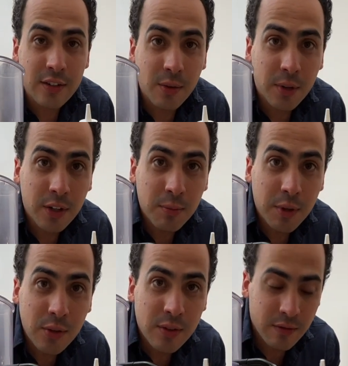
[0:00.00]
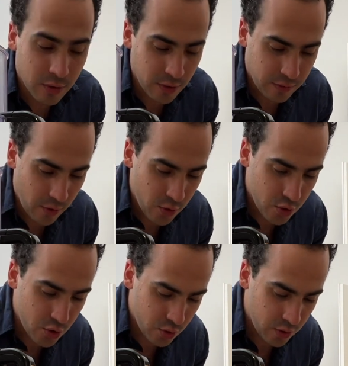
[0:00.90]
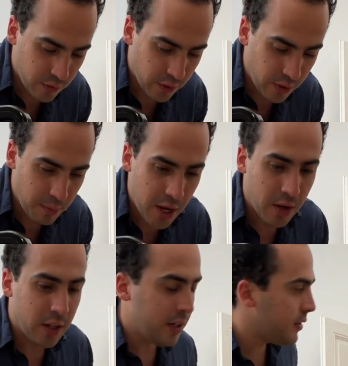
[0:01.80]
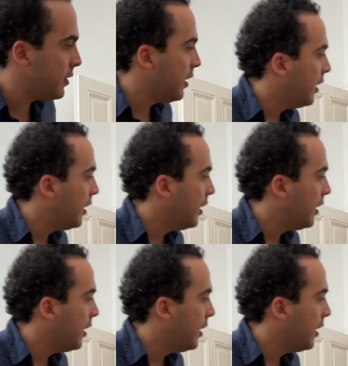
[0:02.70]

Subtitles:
that we're gonna be using for the photo shoot, for the mayonnaise